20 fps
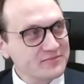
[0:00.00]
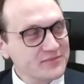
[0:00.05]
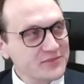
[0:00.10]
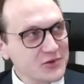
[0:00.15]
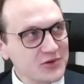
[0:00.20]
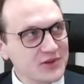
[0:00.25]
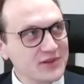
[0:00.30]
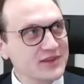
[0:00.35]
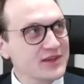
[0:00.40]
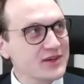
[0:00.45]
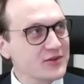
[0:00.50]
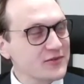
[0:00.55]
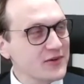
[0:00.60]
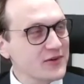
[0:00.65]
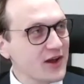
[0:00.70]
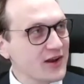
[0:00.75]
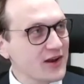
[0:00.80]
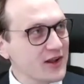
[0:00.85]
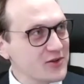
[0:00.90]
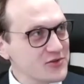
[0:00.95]
you can
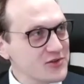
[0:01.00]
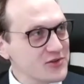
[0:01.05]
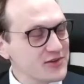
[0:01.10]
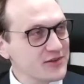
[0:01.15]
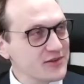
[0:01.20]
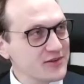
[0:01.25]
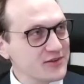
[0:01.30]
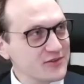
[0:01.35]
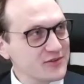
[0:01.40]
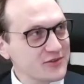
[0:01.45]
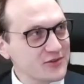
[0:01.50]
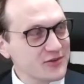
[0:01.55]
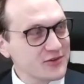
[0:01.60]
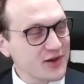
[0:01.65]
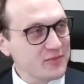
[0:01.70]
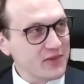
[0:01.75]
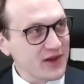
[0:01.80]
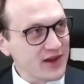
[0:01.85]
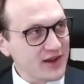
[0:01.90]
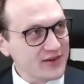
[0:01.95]
think of analogy
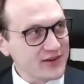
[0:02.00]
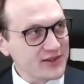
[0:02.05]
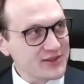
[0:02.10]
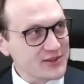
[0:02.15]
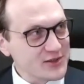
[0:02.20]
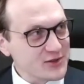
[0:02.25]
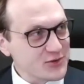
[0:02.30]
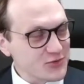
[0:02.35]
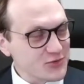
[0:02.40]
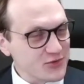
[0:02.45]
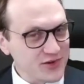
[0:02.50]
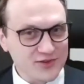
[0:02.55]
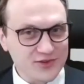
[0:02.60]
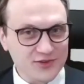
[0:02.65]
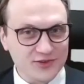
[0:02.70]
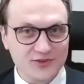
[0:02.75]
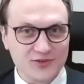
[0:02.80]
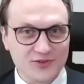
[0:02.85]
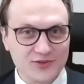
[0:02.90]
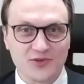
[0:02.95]
to a marriage
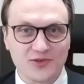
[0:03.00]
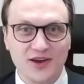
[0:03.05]
situation.